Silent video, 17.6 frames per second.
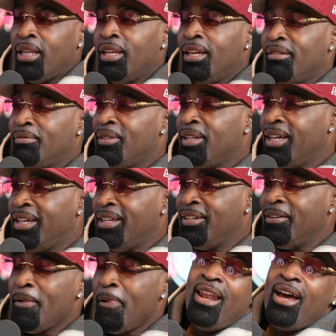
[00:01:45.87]
left
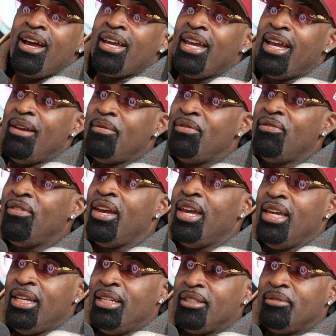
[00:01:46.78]
Dena, and I came to
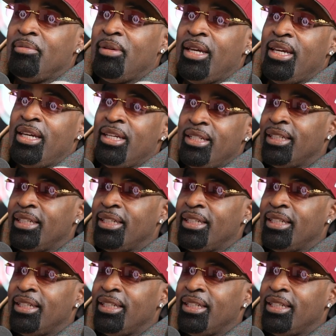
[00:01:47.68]
Vegas, man.